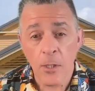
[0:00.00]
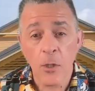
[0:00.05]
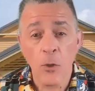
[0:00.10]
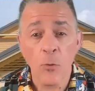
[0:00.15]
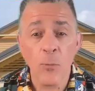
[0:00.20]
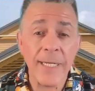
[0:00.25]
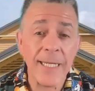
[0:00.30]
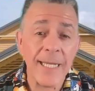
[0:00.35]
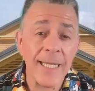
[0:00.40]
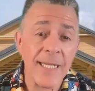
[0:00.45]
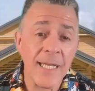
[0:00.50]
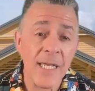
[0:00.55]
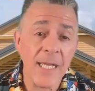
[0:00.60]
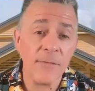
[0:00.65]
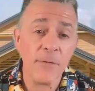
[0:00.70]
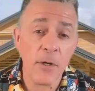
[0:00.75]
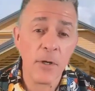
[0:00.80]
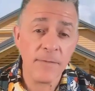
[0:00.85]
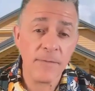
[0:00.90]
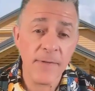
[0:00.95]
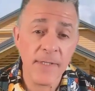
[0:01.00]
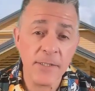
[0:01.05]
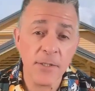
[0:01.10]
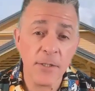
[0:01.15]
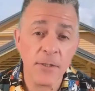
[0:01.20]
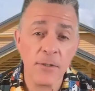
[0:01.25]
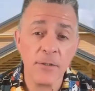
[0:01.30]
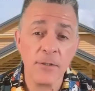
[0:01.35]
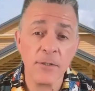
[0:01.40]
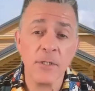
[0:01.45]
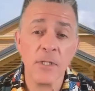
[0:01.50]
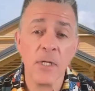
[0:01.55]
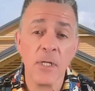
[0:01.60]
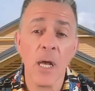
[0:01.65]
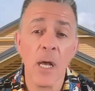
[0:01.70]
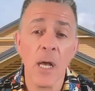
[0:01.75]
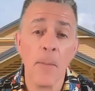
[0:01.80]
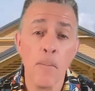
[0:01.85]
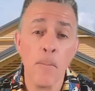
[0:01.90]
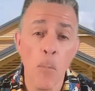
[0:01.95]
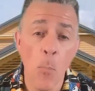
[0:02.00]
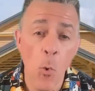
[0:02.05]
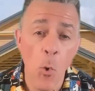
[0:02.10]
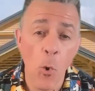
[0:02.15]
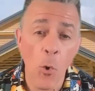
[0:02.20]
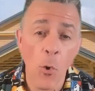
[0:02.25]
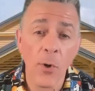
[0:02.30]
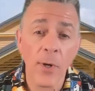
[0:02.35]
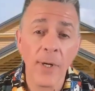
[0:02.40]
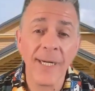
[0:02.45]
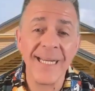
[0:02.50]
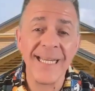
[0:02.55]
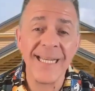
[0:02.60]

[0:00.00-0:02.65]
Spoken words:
we can give our visitors more